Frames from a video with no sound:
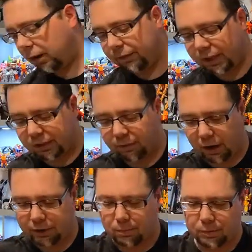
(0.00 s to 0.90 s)
of these
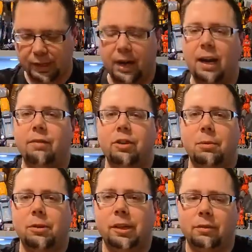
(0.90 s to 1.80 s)
volumes that I have
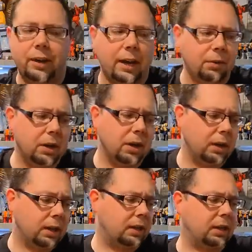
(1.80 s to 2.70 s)
doubles of now.
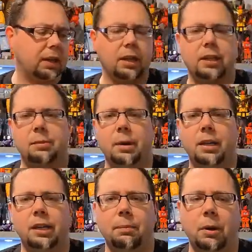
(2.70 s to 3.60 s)
I think I can get this
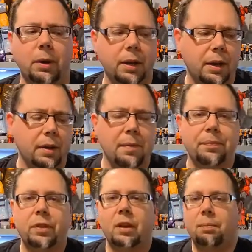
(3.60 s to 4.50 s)
box out of my way.
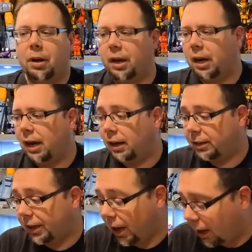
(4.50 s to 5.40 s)
But
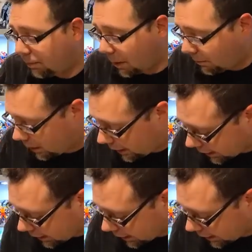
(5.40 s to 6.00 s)
yeah, I'm really